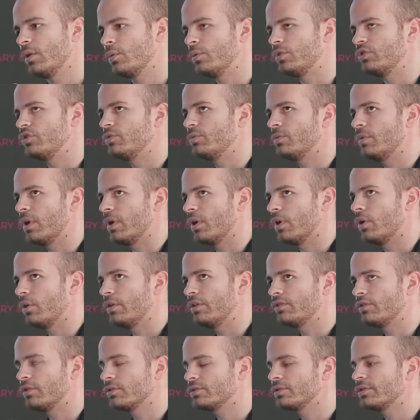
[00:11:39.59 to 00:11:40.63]
which
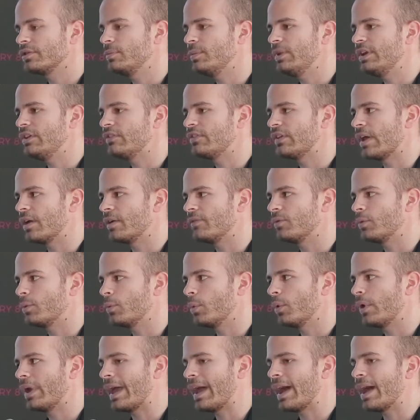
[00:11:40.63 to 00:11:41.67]
horizontally means that if we
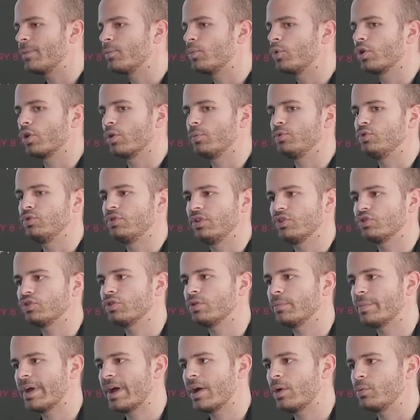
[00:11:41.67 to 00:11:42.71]
want to add more
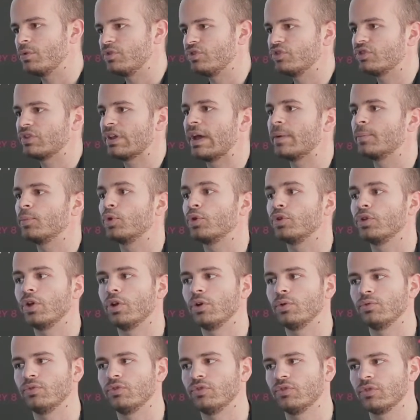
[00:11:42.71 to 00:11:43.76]
computational power, we just add more
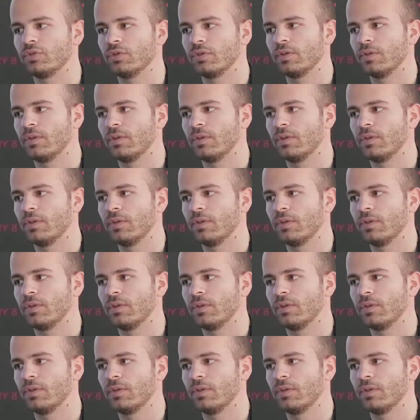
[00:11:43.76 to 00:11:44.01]
nodes.